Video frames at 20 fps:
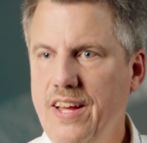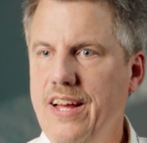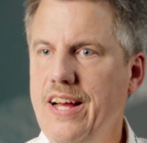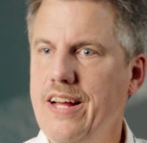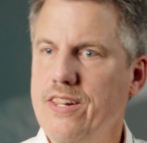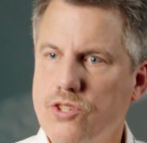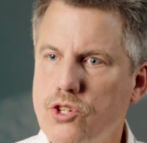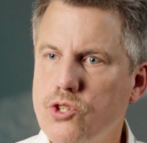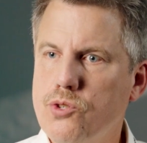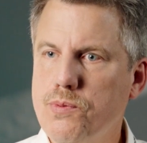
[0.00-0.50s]

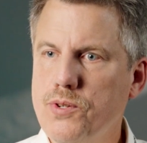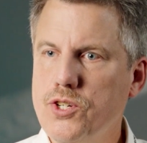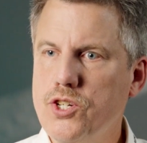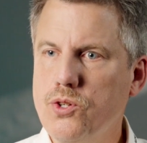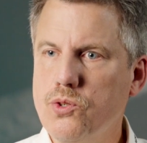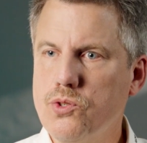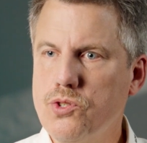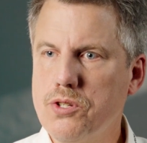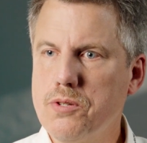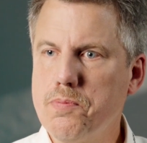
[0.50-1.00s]
and this
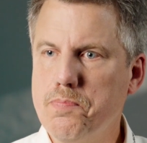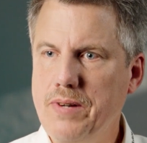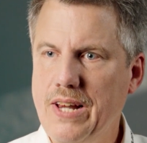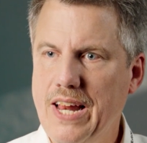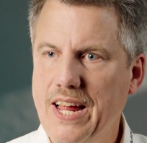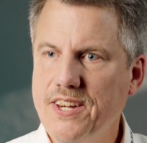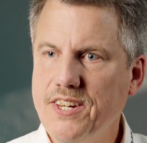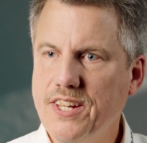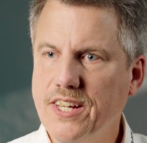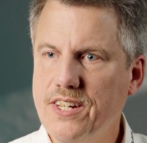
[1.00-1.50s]
reduces
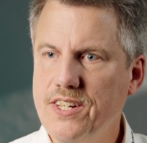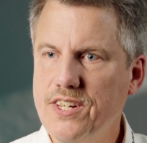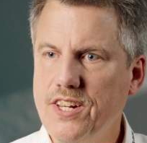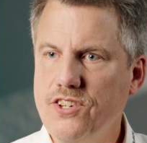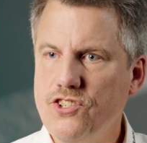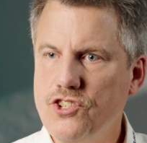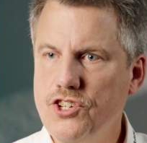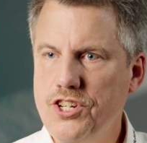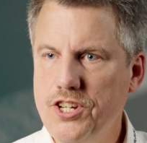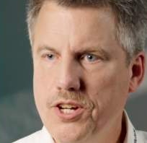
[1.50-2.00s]
planning and
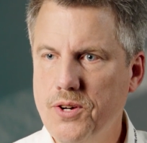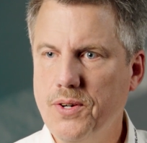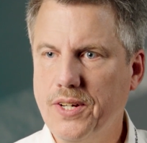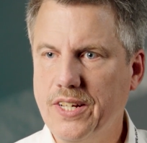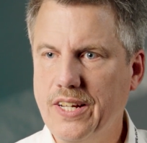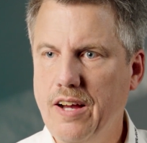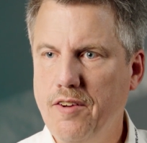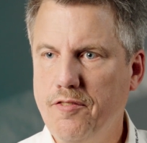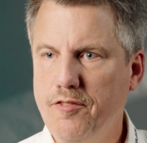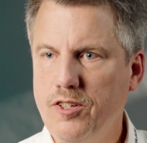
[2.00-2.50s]
engineering
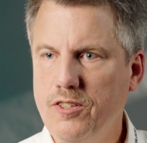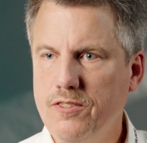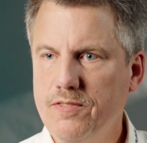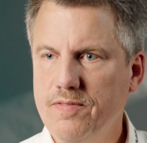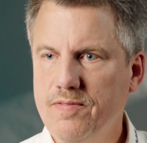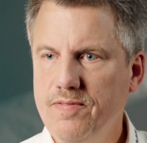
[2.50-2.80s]
effort.